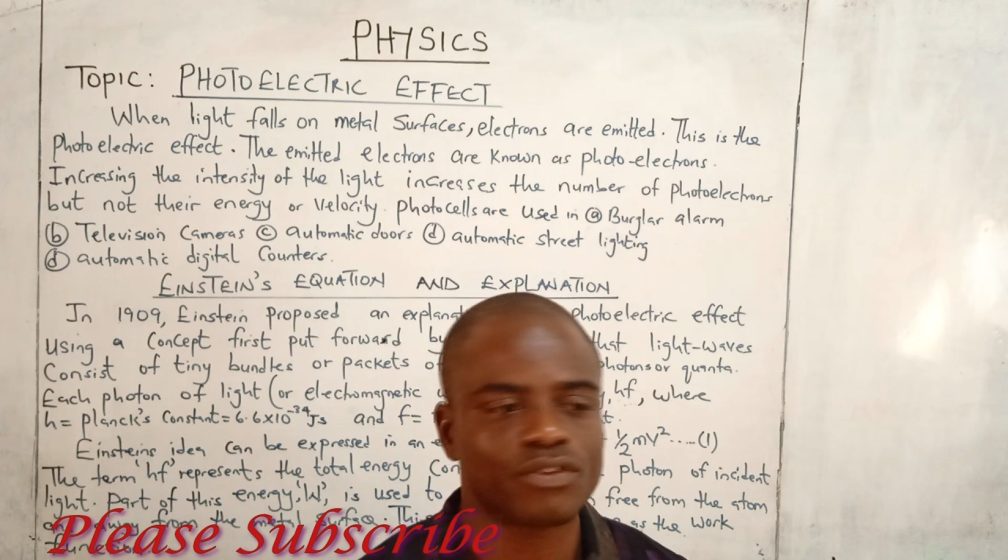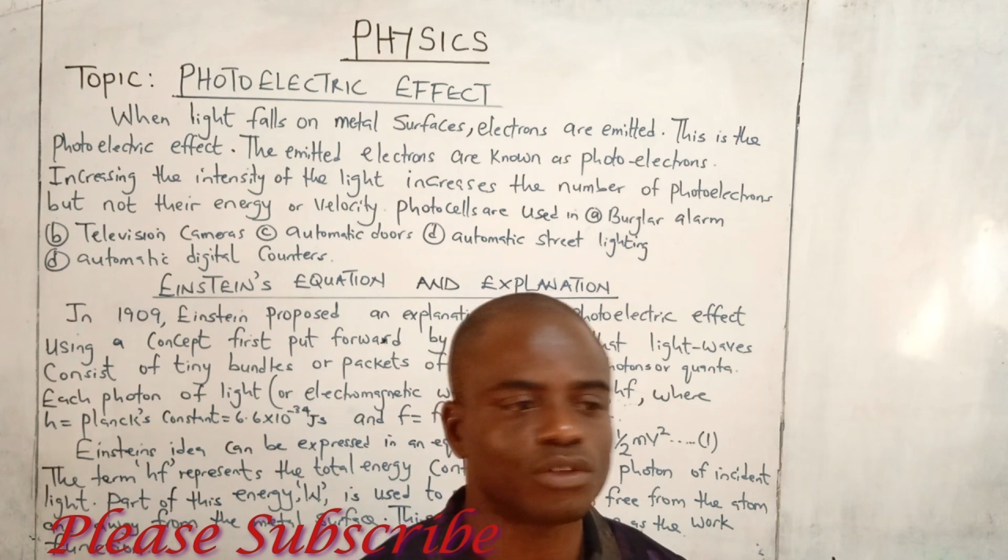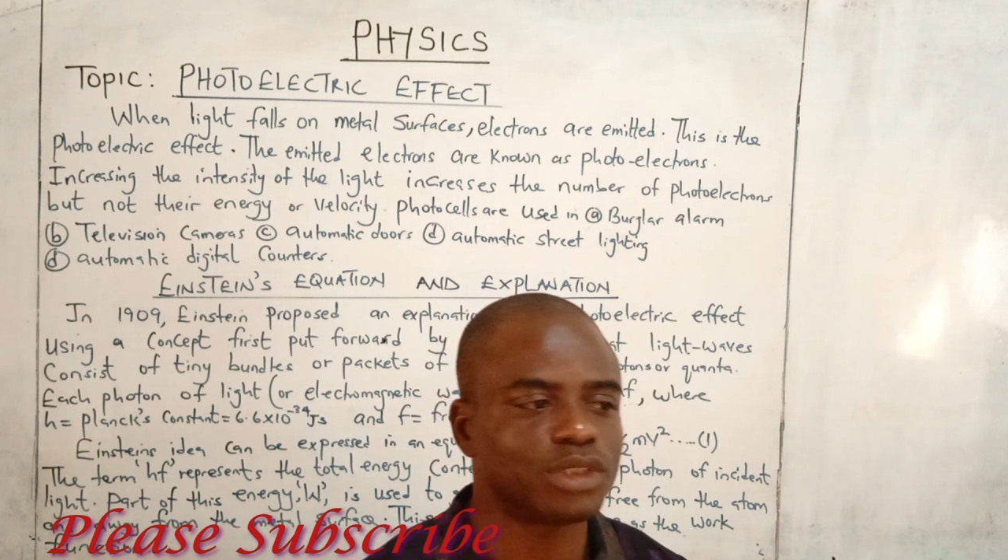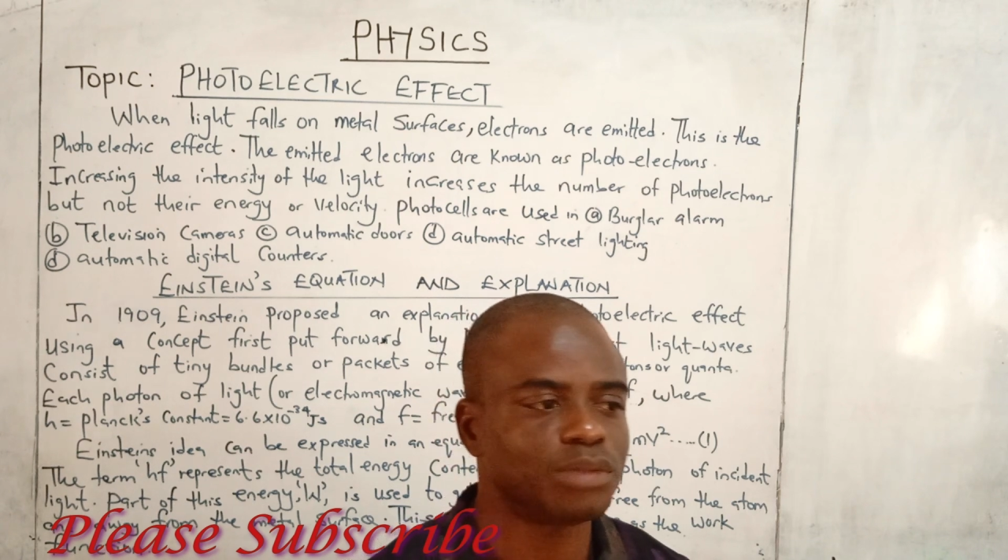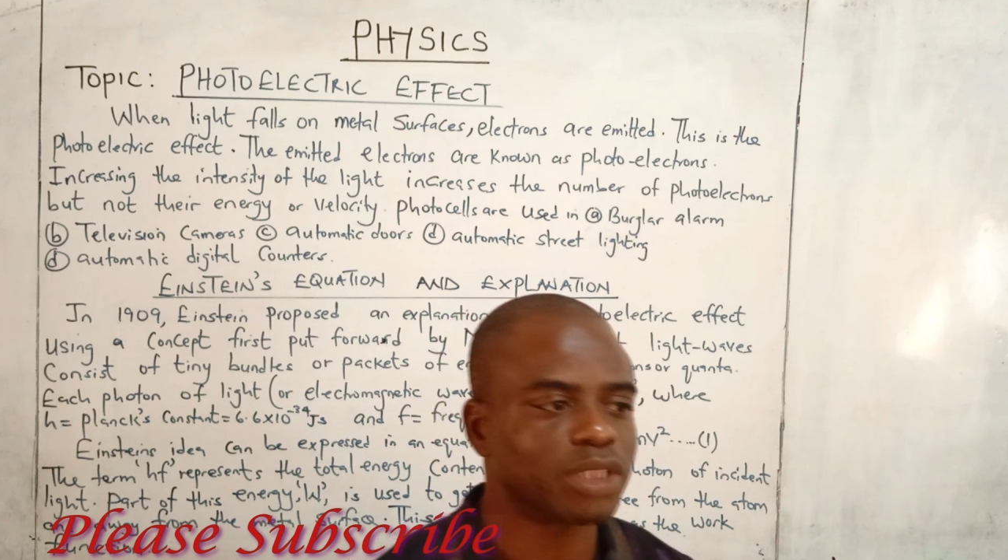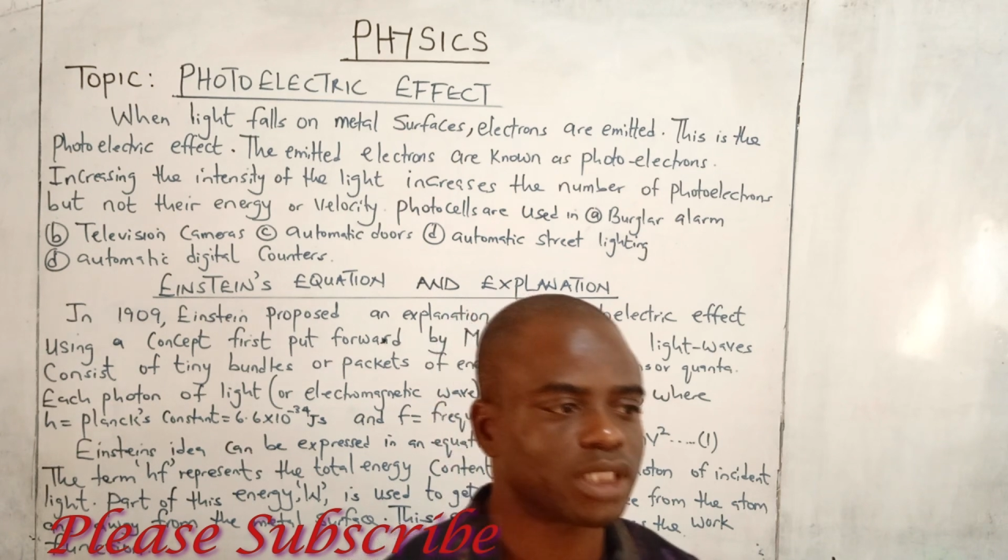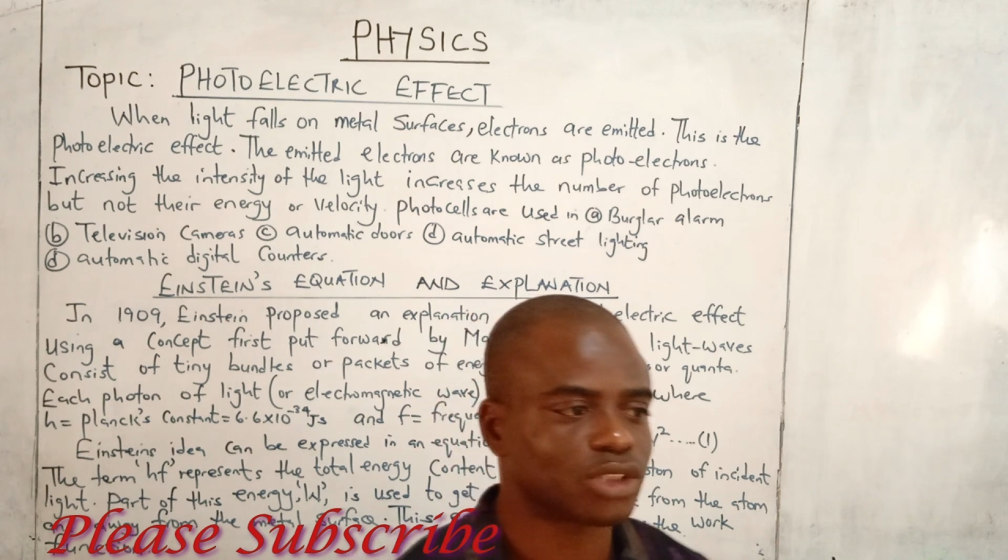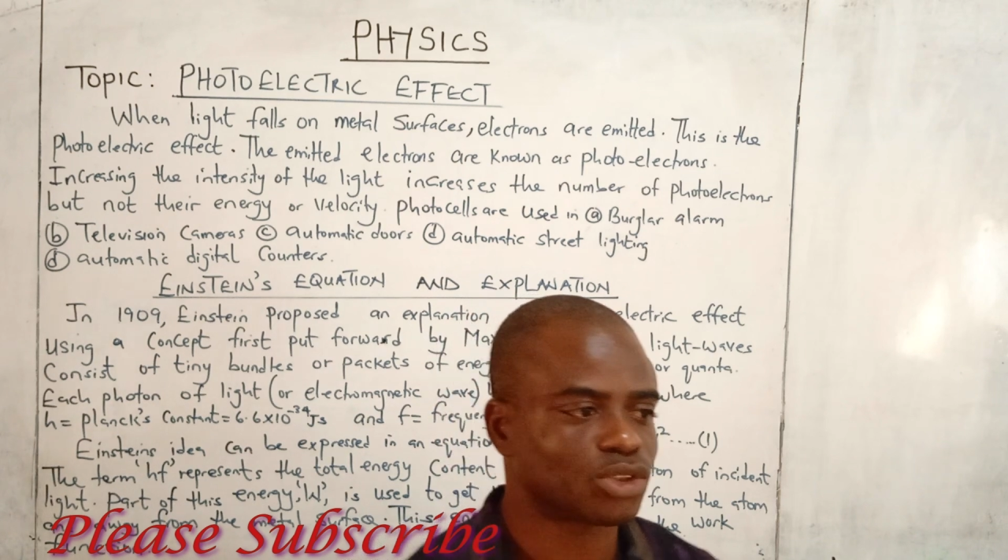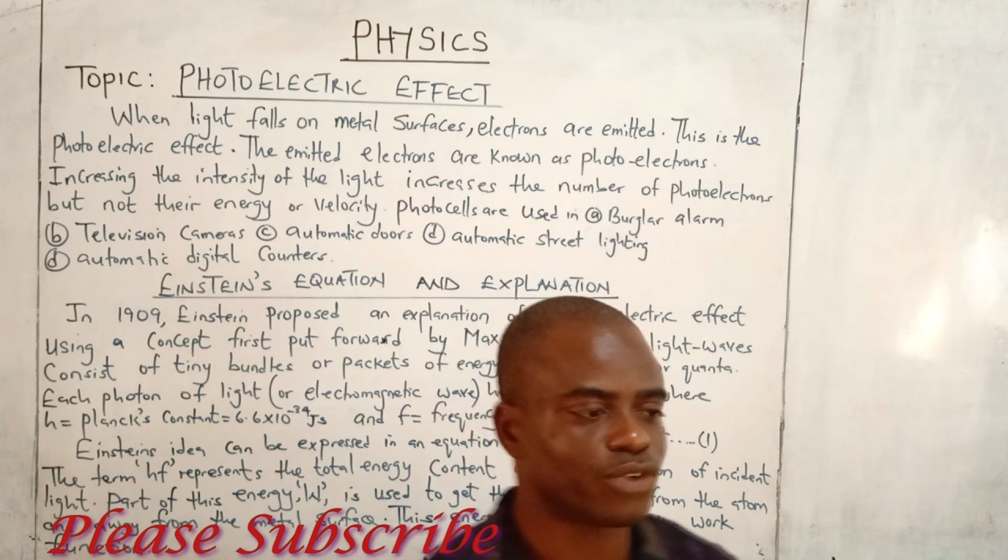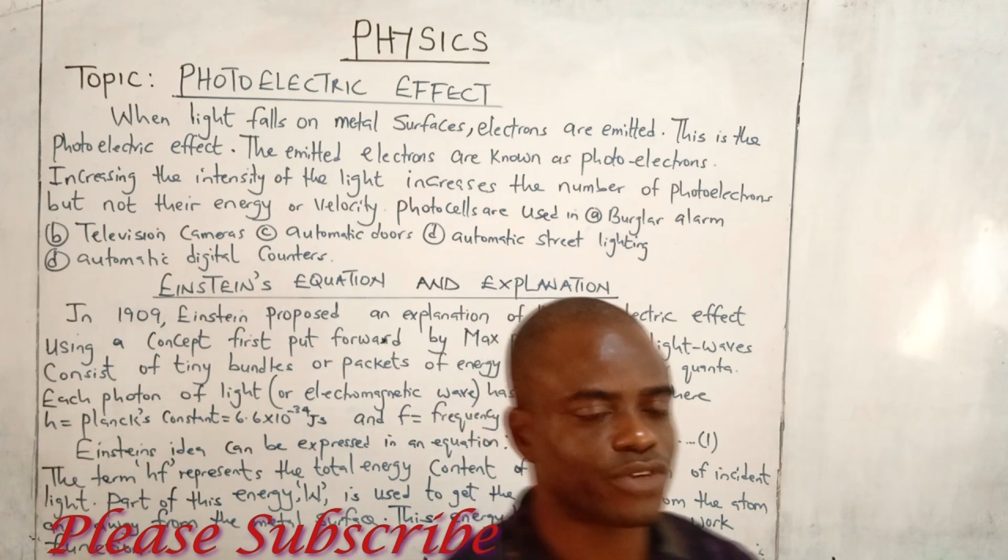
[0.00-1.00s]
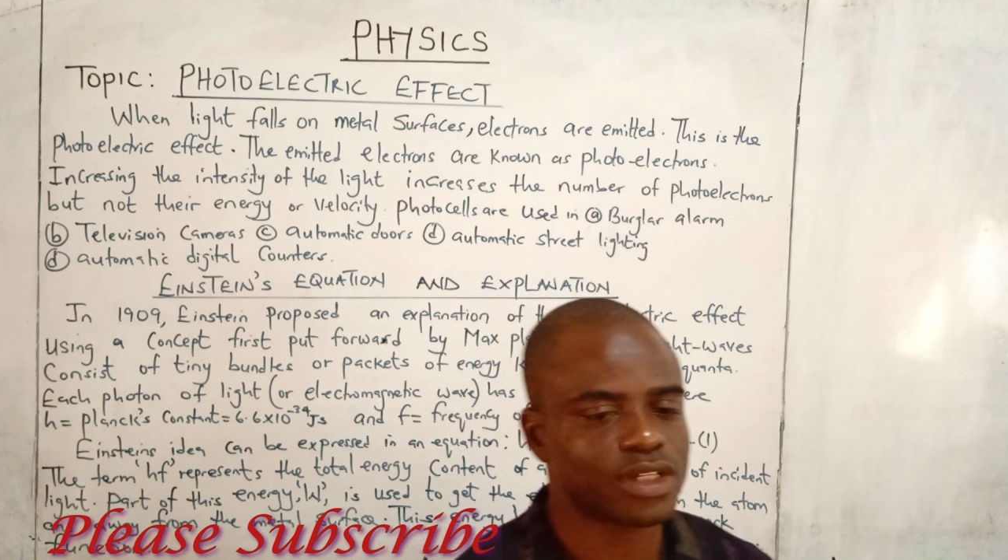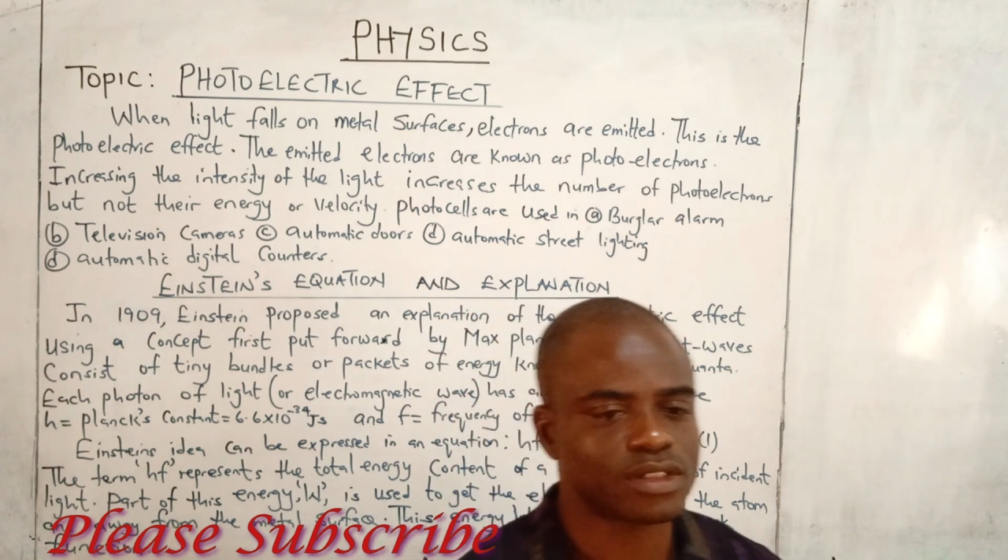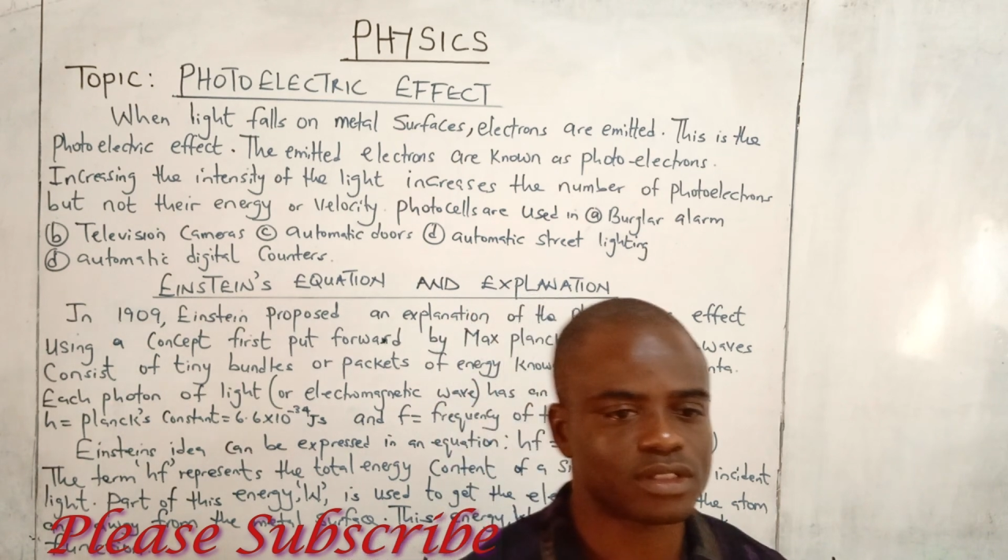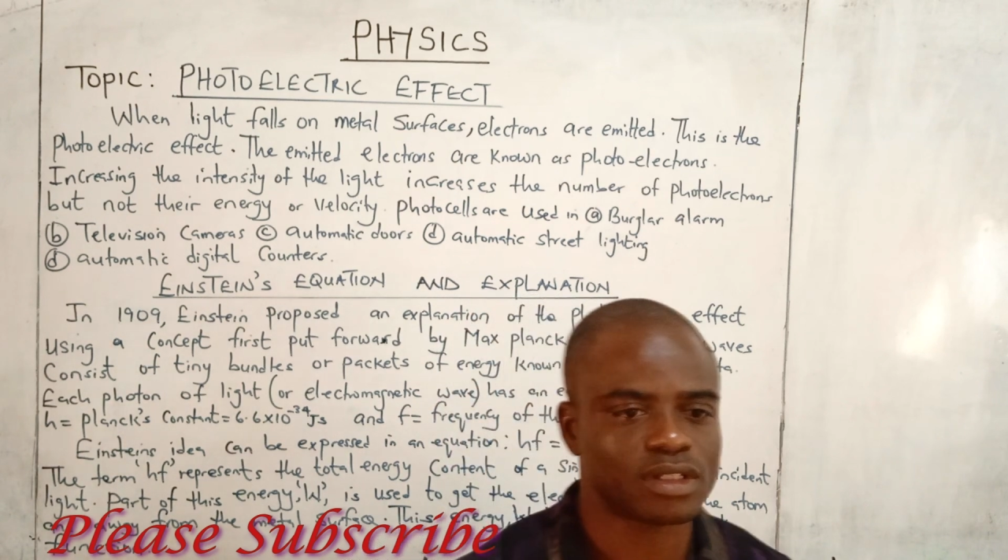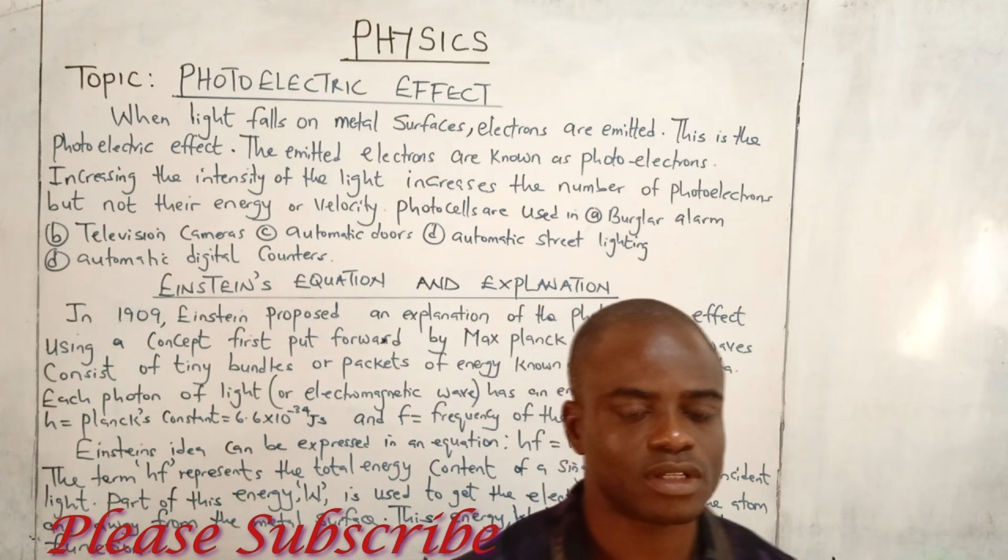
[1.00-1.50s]
from the metal
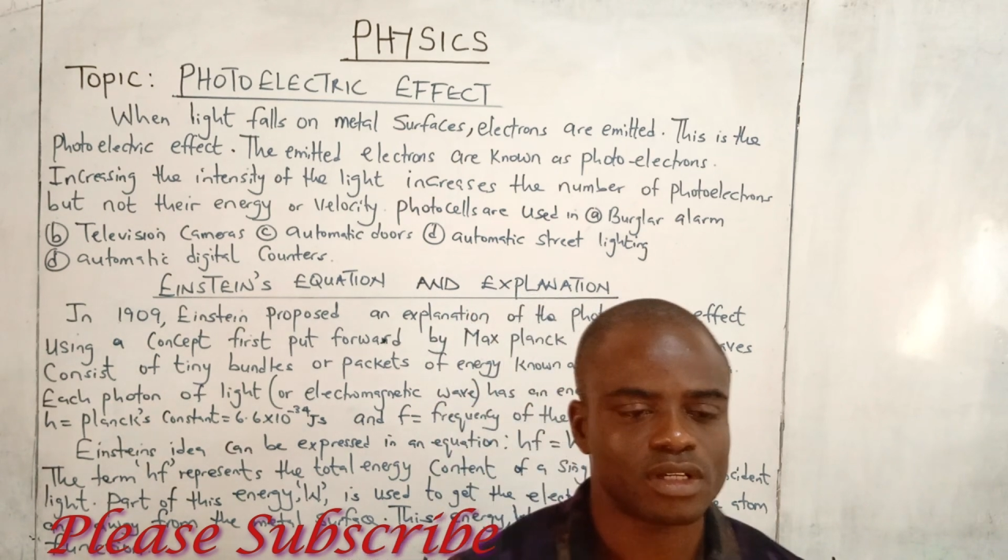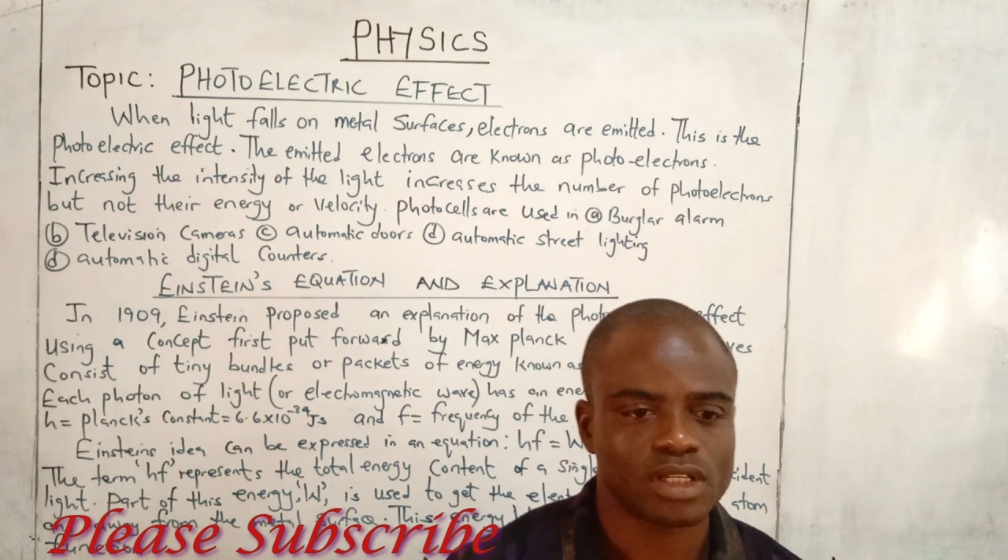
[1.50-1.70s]
surface